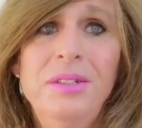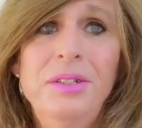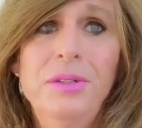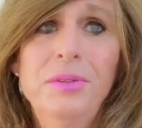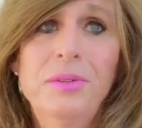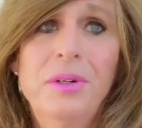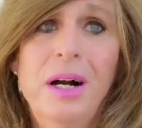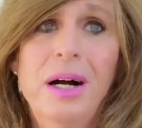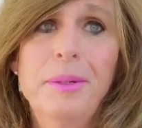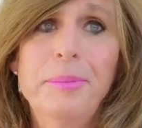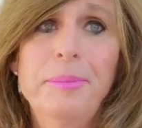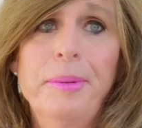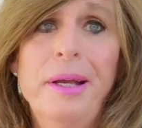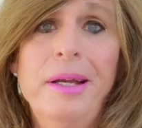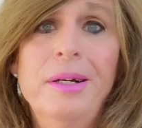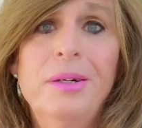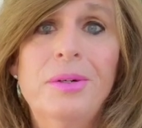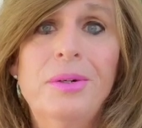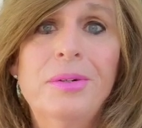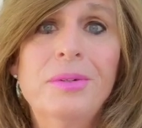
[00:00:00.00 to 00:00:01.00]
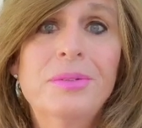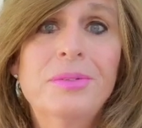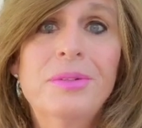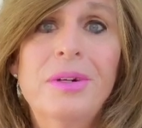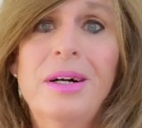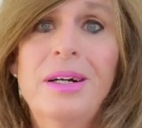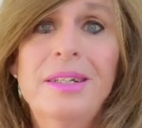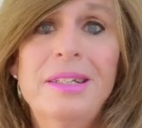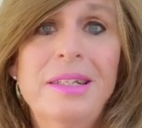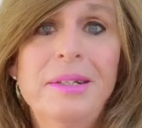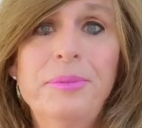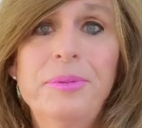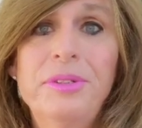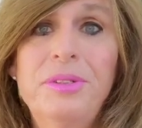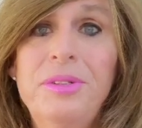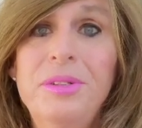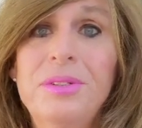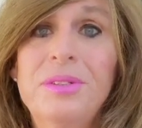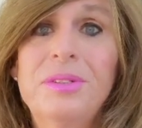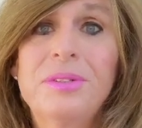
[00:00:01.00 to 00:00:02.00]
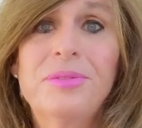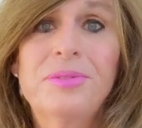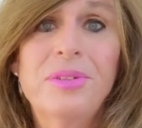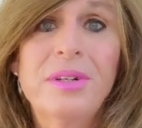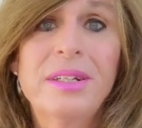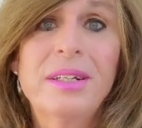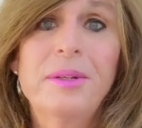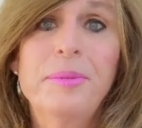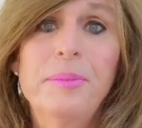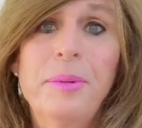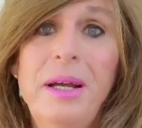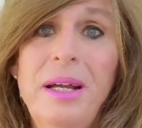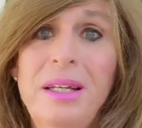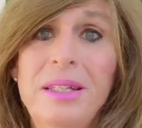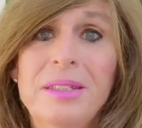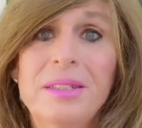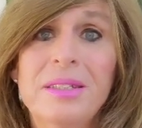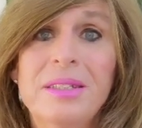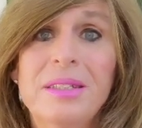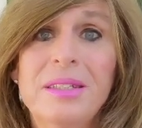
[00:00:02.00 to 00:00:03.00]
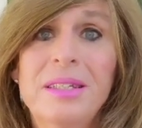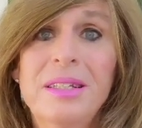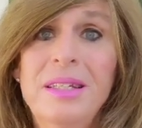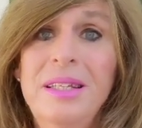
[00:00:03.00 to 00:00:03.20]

You got mail, right? It was just a friggin' mess.